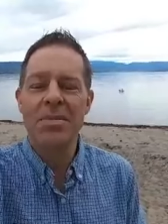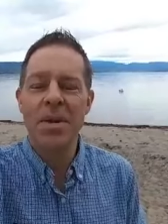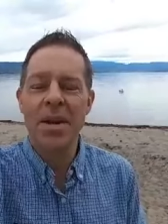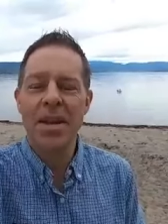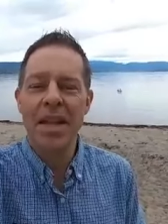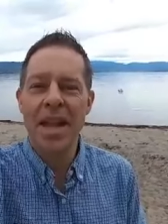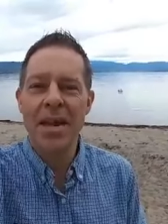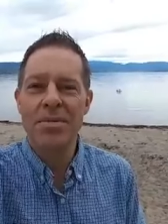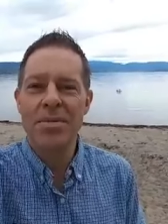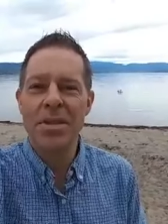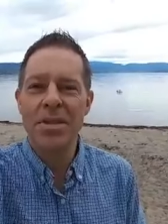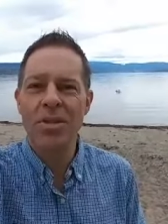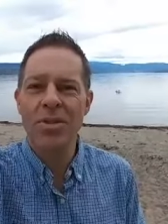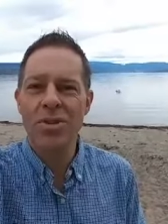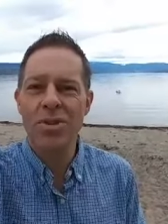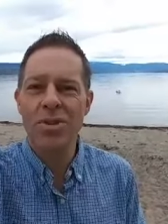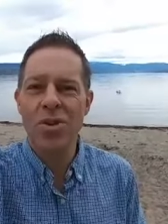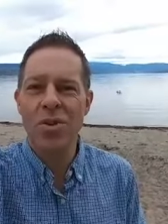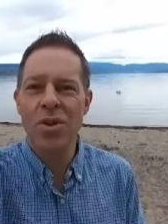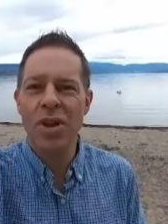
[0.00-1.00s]
It has been an
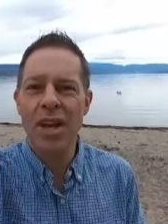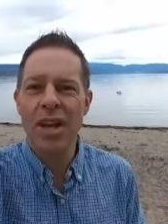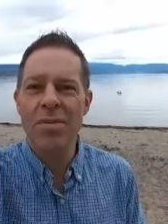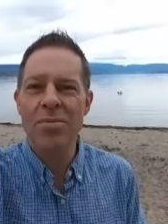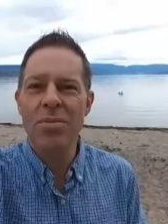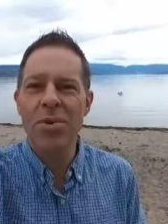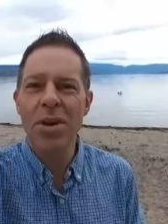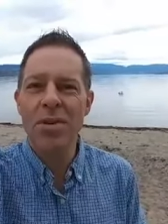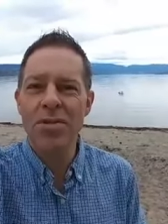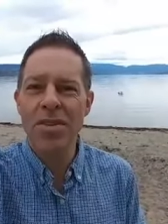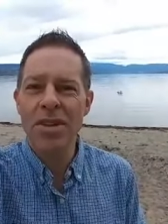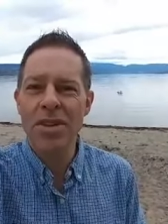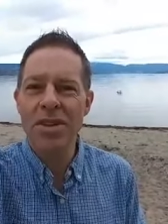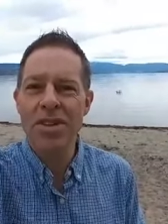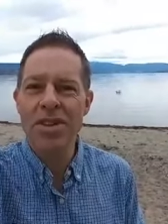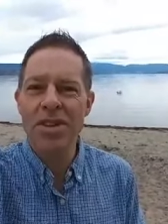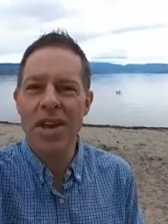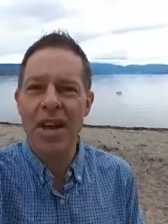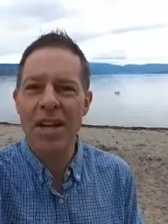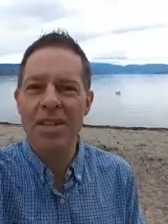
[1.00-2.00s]
absolute joy and a
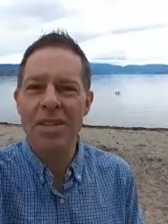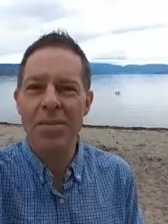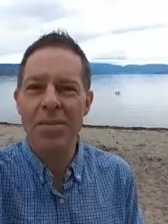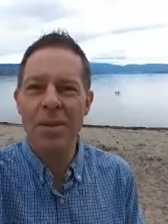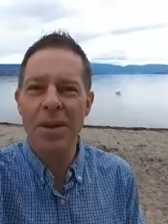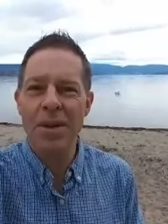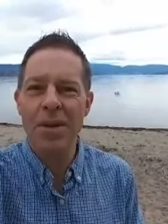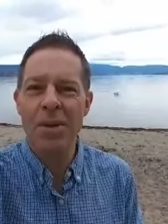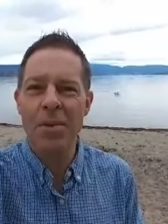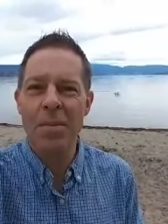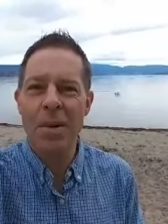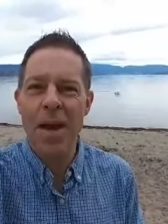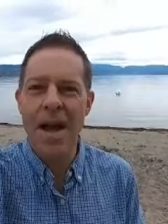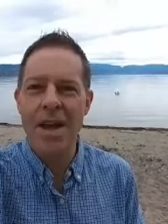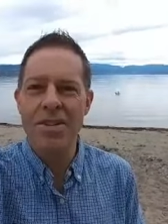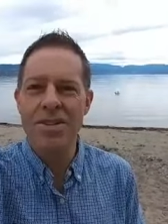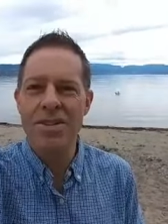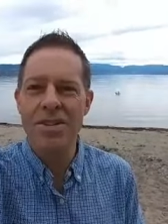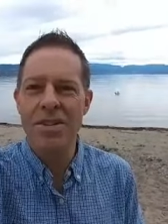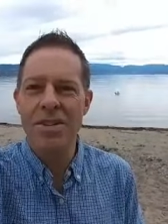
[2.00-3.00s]
privilege uh, to be your
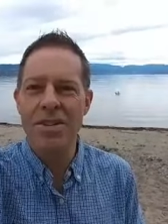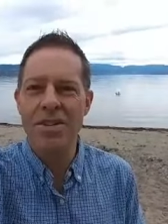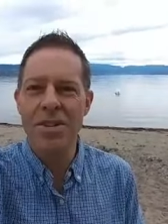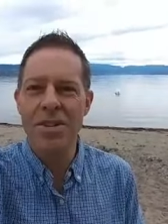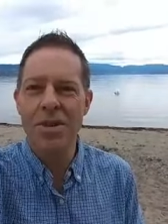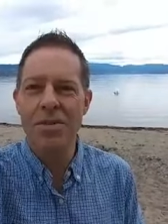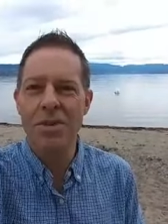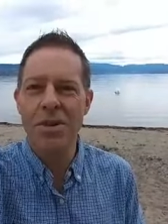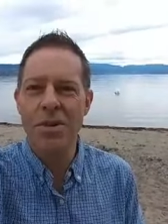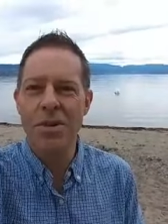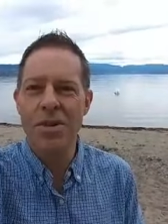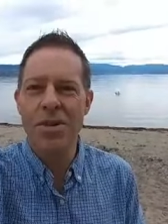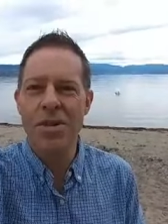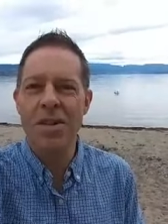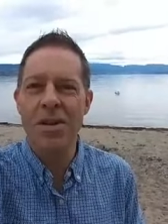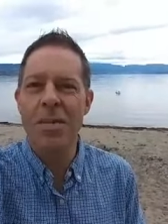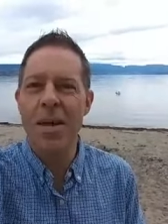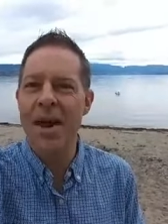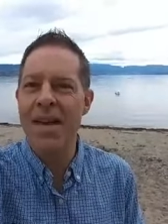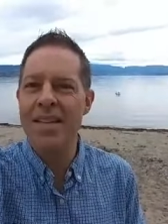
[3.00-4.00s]
pastor to serve you
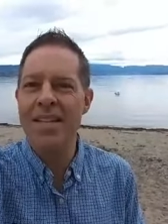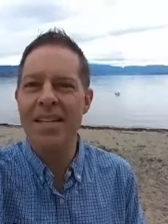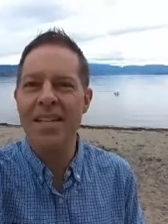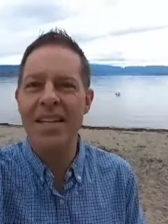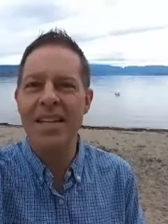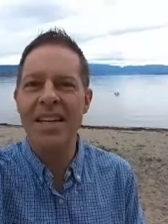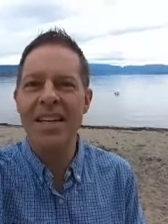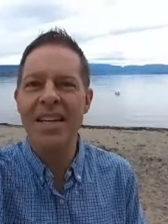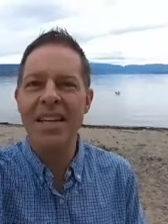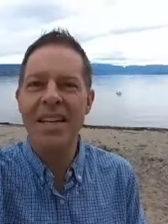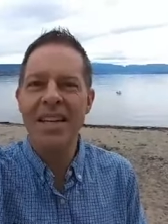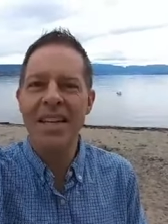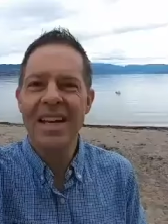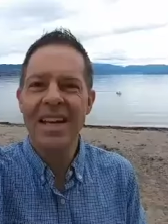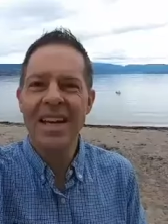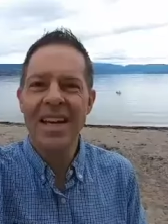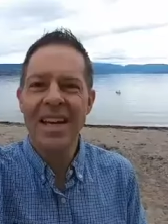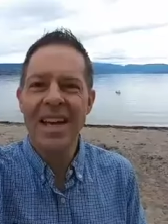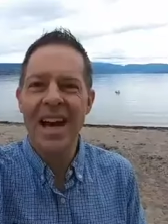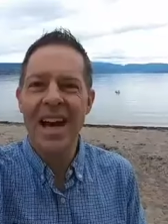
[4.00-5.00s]
in this capacity.
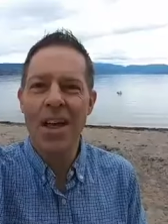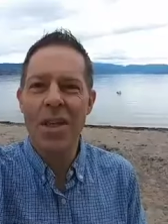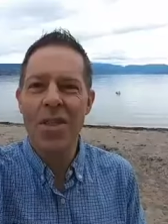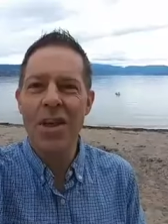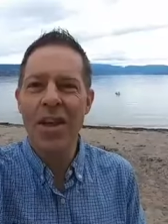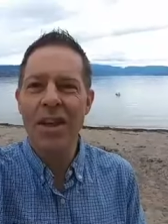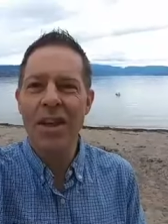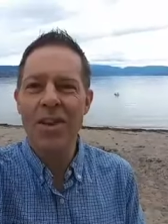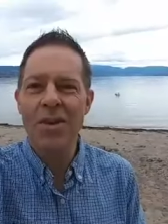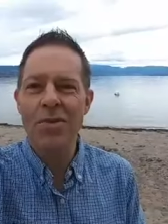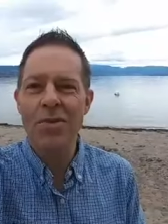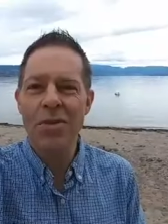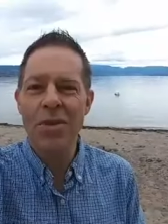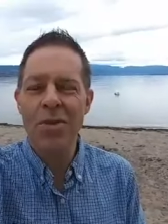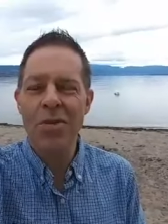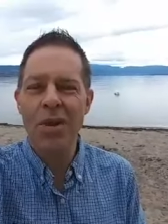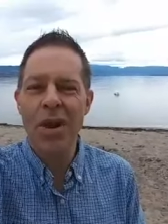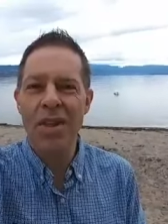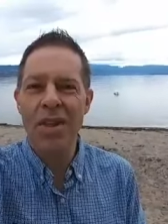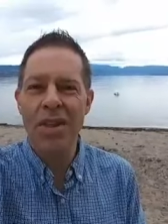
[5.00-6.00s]
Uh, thank you
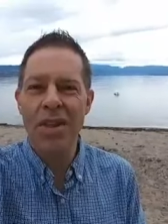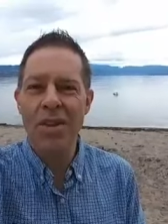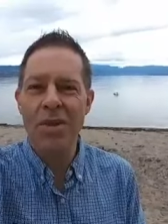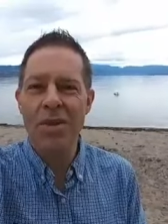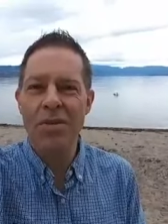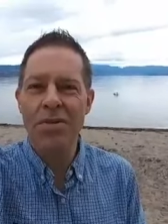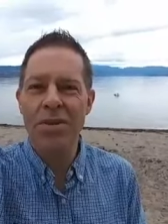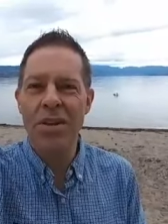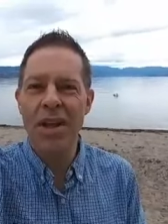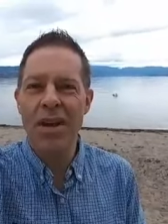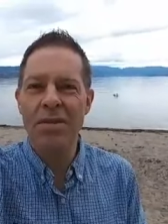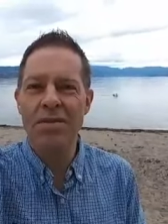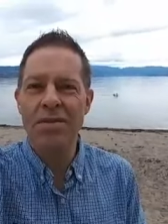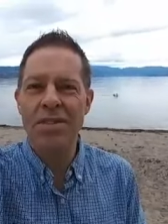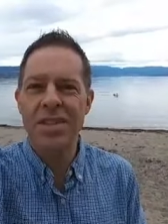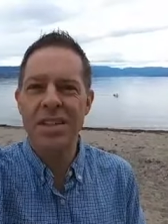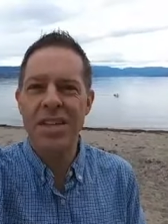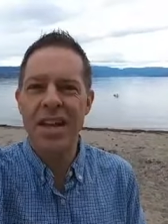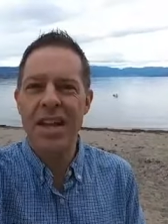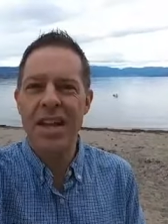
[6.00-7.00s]
for the way that you have
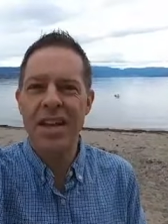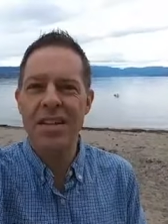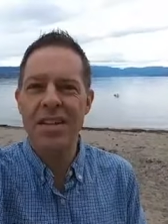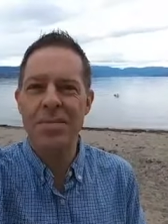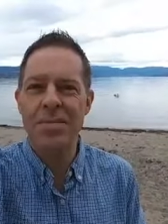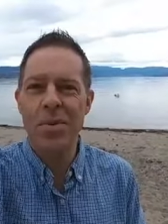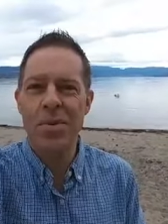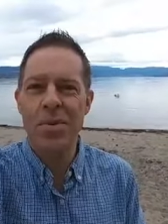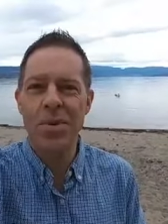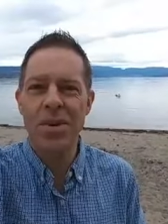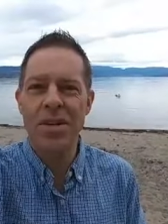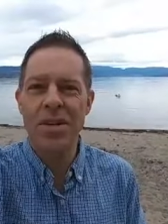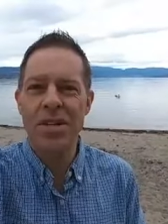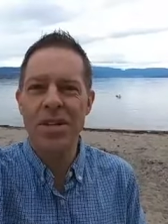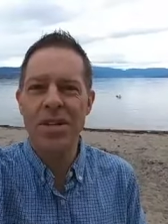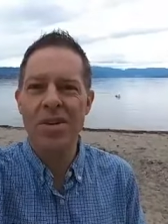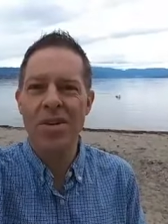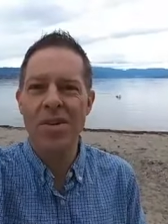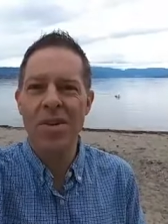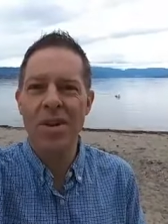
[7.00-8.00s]
loved and
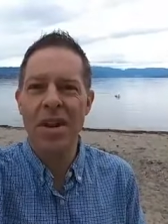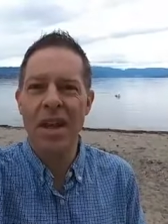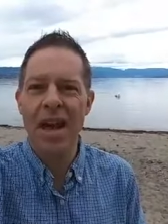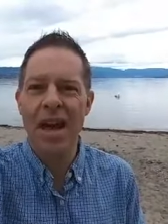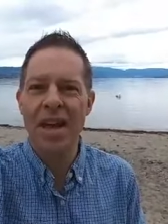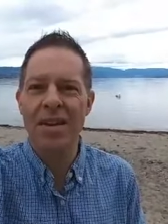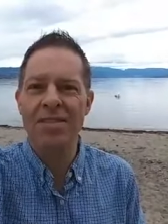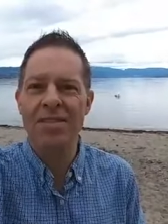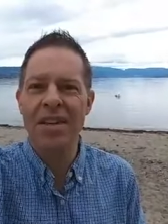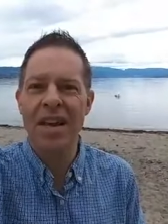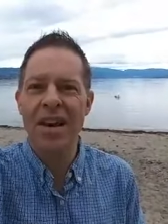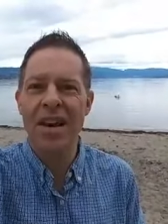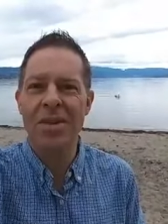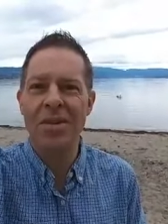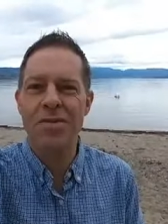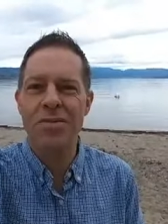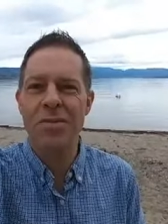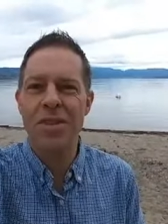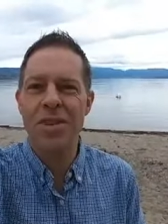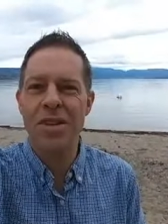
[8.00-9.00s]
poured your lives
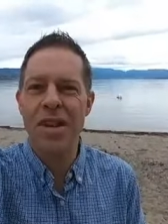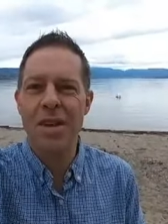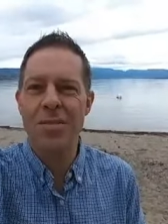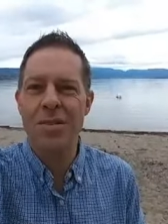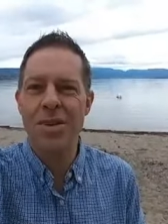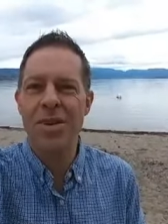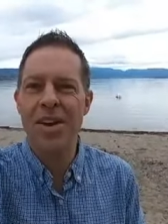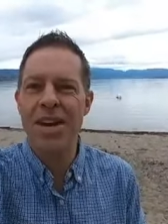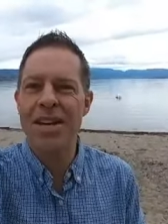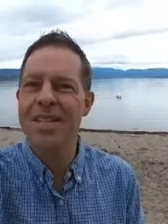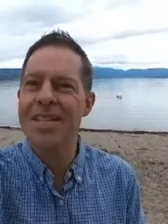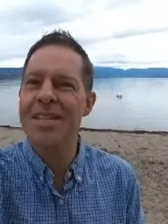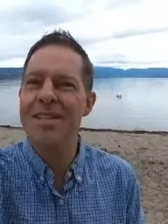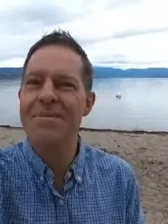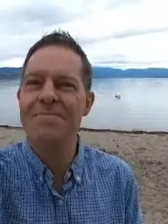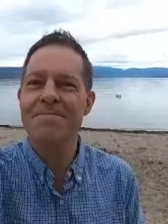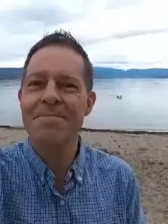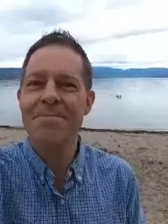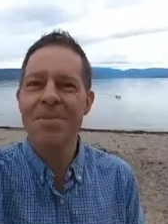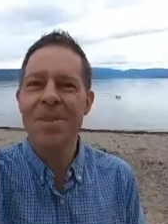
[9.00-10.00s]
out for the name of
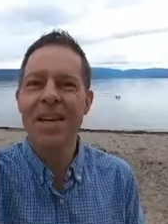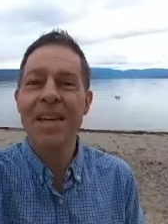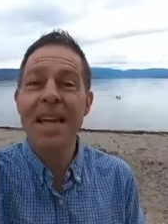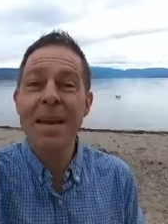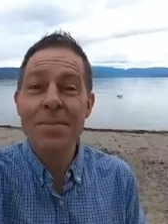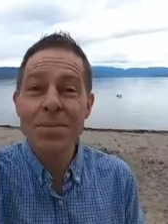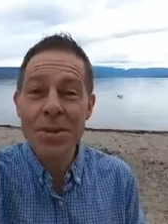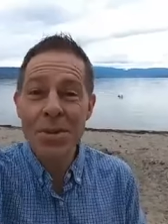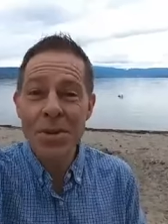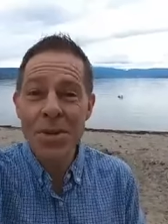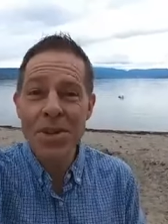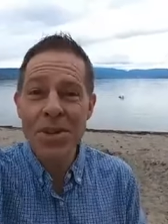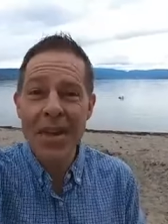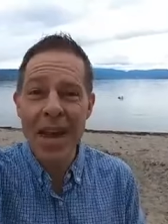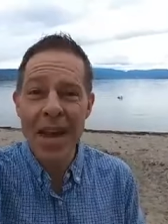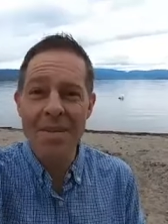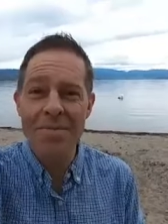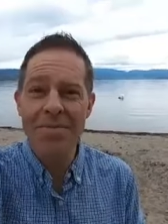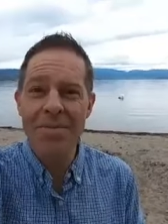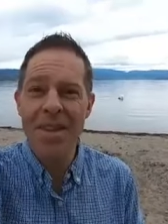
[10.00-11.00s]
Christ. Keep
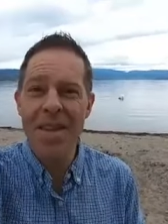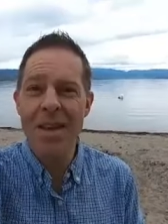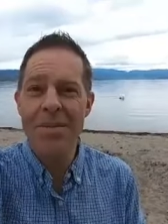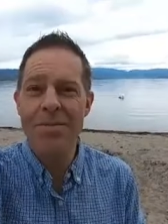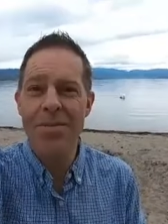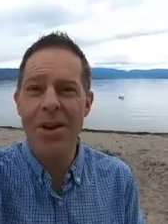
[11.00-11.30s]
doing that.